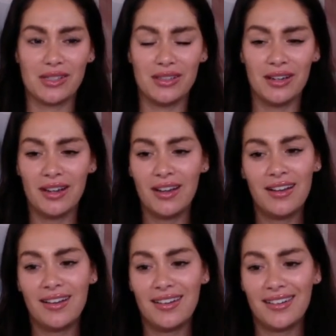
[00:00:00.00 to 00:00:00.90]
And
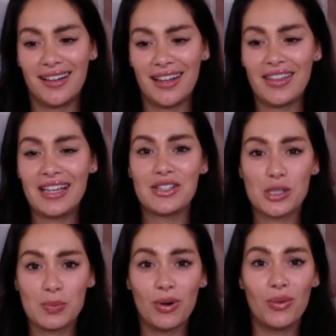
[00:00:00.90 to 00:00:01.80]
I think it's
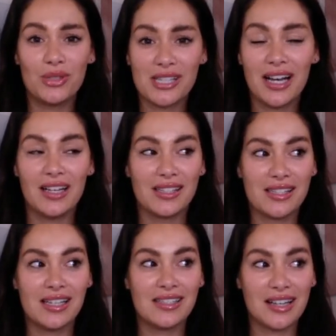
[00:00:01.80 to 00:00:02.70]
just brought us
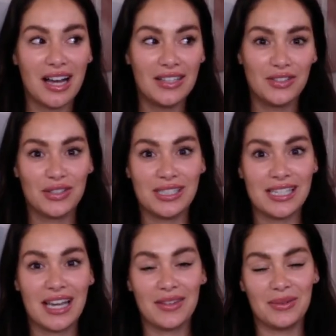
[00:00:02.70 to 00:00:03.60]
as a country
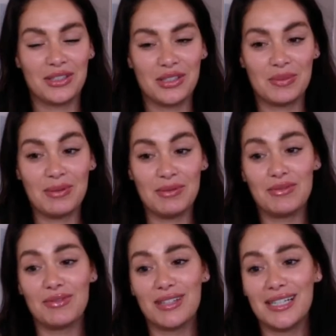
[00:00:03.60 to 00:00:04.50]
together, which has
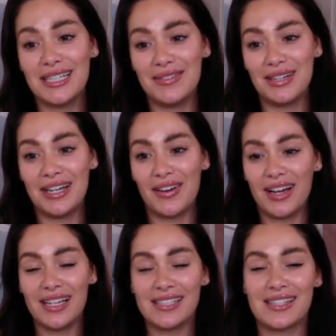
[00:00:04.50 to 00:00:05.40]
been really, really
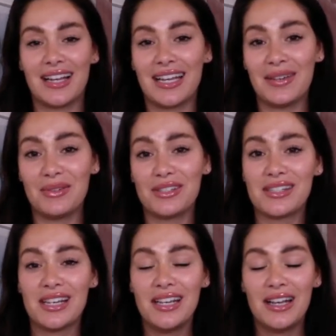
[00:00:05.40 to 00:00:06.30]
nice. There was
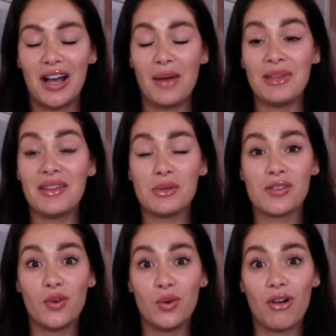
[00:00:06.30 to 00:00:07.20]

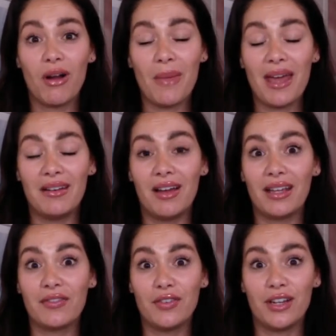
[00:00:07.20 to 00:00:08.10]
full grown men
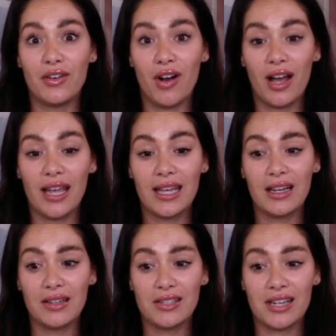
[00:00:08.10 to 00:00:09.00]
like fully crying in
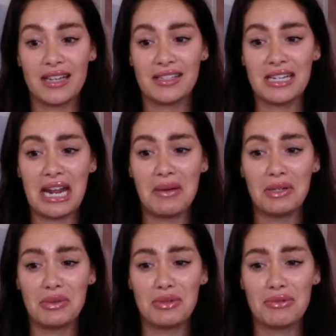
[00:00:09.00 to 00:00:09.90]
London yesterday,
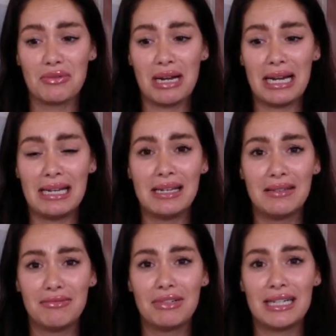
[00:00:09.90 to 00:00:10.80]
which was really,
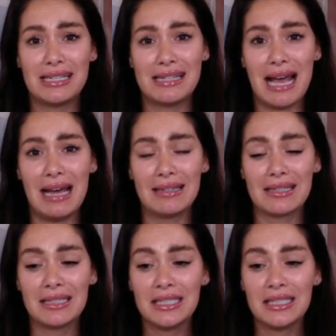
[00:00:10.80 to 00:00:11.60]
really sad.